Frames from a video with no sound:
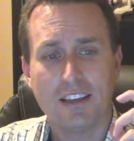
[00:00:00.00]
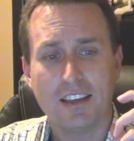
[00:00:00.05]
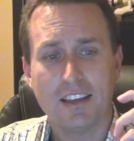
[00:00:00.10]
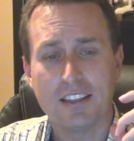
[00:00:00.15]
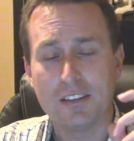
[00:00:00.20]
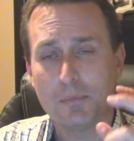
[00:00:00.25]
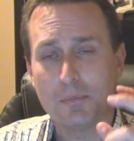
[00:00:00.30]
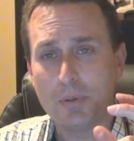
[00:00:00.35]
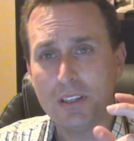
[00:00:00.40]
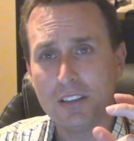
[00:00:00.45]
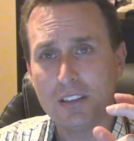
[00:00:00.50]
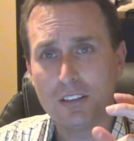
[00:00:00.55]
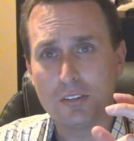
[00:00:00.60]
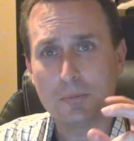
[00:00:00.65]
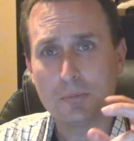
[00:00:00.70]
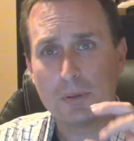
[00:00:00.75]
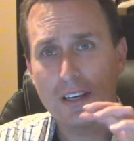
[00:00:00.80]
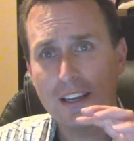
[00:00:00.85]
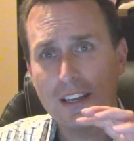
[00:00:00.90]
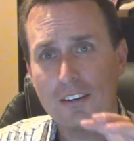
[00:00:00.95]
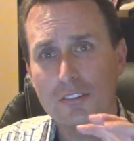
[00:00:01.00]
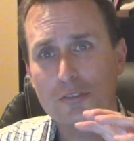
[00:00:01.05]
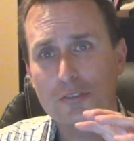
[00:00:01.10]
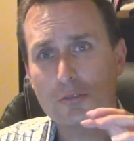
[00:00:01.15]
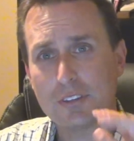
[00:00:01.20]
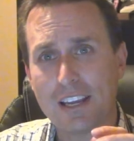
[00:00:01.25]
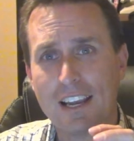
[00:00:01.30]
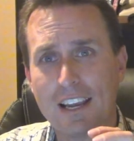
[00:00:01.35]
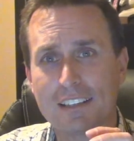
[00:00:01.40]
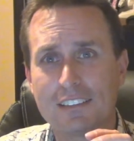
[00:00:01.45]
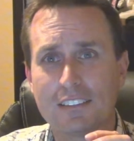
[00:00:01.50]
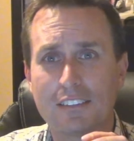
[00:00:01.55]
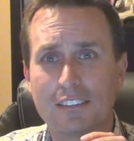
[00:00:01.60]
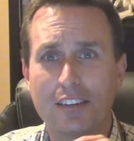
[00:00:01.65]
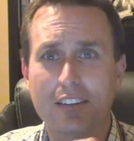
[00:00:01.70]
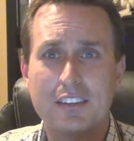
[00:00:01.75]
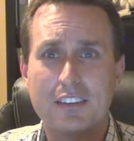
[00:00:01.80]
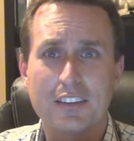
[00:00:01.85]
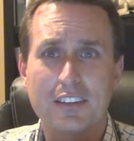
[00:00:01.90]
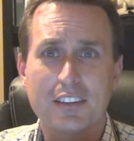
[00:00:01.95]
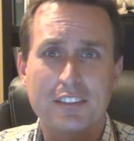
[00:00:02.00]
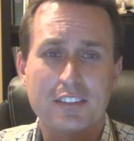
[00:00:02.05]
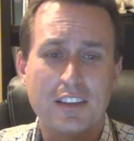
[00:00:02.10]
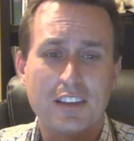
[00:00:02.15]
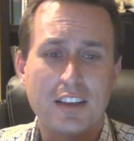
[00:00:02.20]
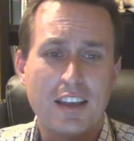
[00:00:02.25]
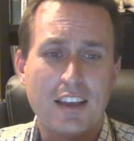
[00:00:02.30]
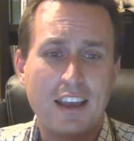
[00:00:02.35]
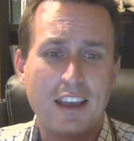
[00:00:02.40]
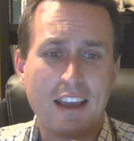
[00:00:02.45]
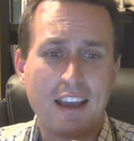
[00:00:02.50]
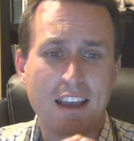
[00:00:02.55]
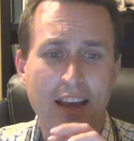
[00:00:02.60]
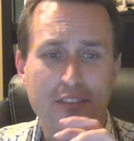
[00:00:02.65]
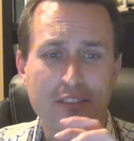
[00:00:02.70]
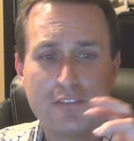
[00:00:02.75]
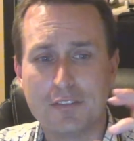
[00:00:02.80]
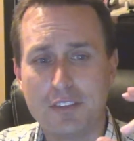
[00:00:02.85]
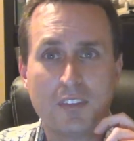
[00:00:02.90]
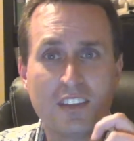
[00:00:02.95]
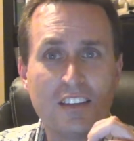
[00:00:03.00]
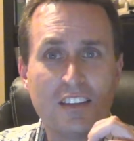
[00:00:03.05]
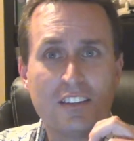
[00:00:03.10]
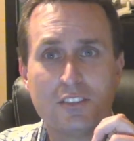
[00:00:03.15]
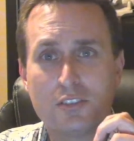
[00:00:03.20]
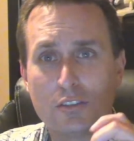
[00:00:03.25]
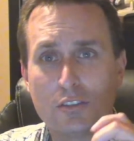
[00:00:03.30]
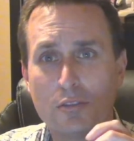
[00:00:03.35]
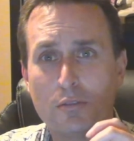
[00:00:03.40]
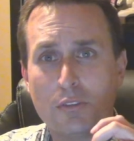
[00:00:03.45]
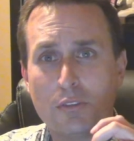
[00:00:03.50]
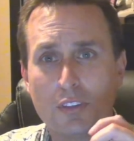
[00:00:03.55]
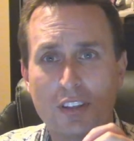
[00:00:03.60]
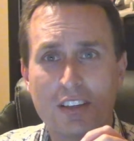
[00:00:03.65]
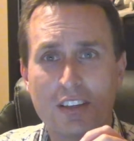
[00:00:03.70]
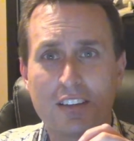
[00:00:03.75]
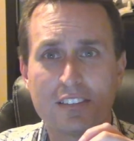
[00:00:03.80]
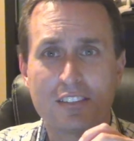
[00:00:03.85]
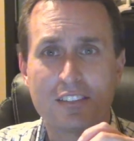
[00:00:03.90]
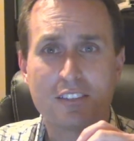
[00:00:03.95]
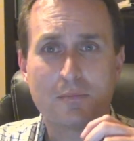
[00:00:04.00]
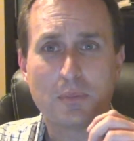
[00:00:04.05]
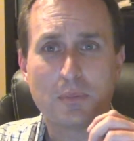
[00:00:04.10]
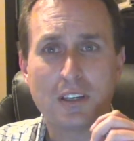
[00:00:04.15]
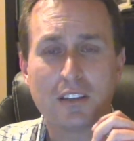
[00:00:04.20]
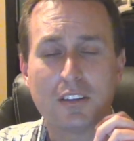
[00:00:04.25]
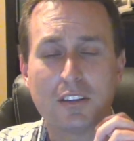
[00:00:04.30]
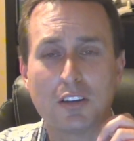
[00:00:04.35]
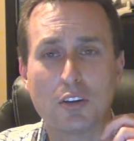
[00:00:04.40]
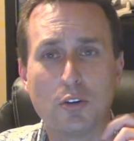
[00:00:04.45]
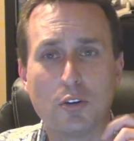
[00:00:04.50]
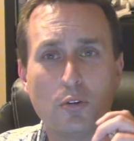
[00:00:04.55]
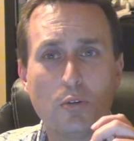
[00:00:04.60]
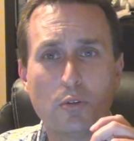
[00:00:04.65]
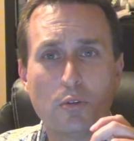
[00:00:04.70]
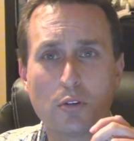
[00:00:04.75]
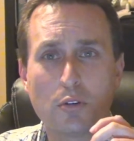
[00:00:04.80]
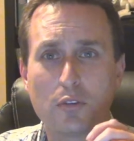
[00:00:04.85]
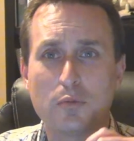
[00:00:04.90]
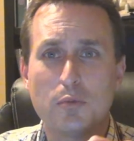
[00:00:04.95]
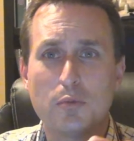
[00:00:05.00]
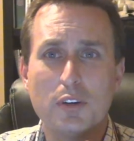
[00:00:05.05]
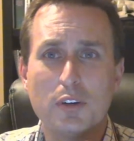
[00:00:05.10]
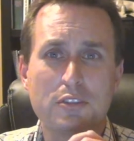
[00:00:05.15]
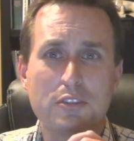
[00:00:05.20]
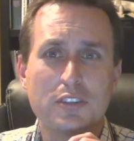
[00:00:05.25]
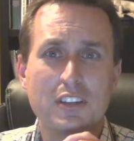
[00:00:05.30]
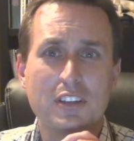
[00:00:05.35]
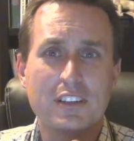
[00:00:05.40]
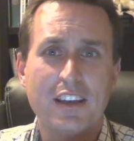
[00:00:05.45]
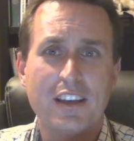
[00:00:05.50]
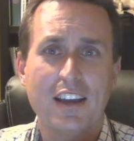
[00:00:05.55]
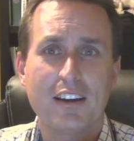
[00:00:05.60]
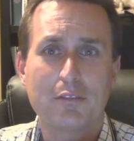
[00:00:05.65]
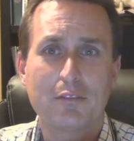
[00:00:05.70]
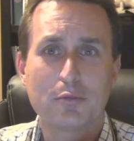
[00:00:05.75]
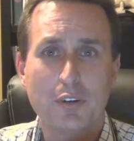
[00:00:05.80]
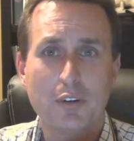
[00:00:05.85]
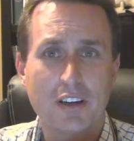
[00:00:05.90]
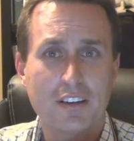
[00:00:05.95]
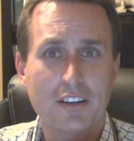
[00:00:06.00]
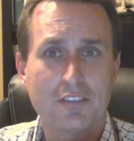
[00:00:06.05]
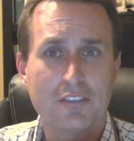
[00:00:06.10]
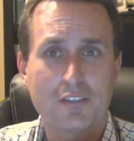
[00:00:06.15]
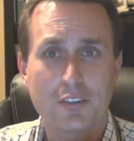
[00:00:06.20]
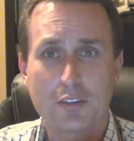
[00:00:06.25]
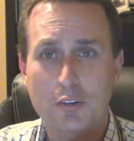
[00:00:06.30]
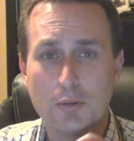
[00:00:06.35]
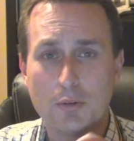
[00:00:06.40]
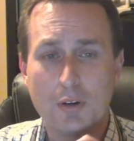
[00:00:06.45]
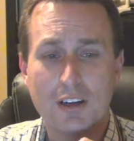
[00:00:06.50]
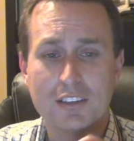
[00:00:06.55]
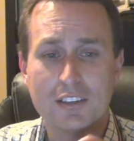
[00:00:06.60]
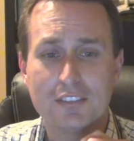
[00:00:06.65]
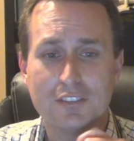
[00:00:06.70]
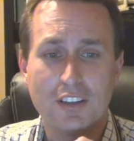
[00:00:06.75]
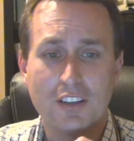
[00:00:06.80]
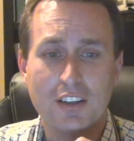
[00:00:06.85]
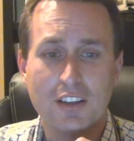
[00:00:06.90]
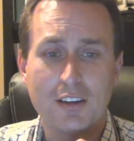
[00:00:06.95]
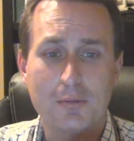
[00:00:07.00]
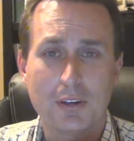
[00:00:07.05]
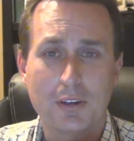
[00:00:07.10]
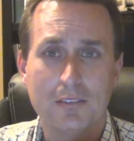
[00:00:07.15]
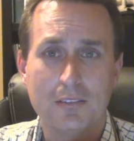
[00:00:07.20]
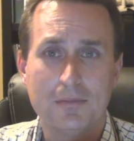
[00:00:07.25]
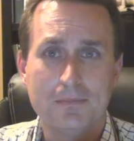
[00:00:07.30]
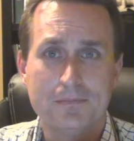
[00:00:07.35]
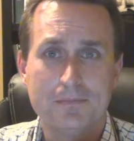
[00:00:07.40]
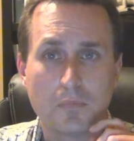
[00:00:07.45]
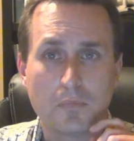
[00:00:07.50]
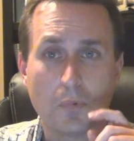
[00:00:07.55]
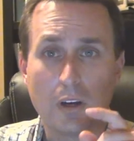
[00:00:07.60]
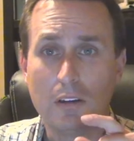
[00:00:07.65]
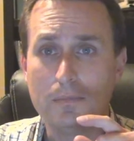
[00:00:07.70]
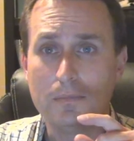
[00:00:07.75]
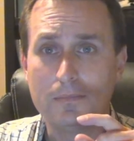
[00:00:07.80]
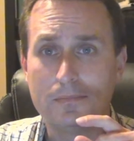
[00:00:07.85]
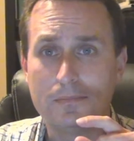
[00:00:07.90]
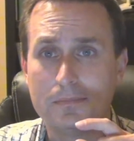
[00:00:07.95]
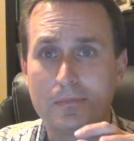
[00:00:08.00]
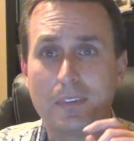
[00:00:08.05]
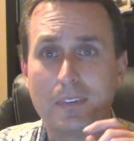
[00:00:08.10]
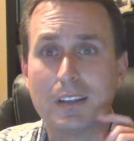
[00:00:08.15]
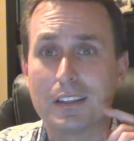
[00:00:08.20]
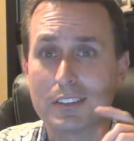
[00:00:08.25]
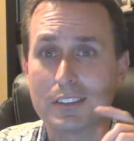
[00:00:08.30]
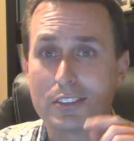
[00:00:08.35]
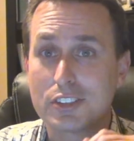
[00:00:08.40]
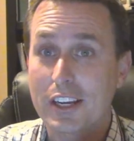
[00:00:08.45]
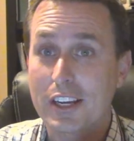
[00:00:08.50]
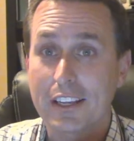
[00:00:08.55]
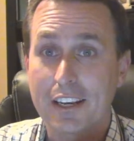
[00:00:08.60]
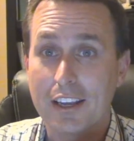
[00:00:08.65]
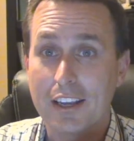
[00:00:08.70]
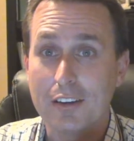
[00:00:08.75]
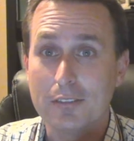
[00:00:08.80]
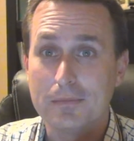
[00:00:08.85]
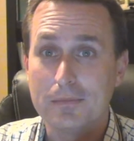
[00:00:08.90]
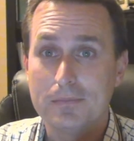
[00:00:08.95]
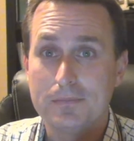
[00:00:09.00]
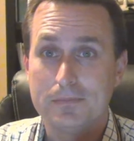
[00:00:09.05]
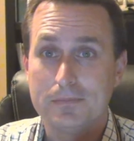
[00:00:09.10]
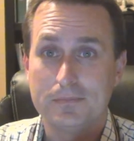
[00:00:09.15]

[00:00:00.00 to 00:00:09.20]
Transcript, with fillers: and the PID loop and how it's reacting to things have these two things as being the core of what you need to have right for your quad to fly well? Well, let's check it out.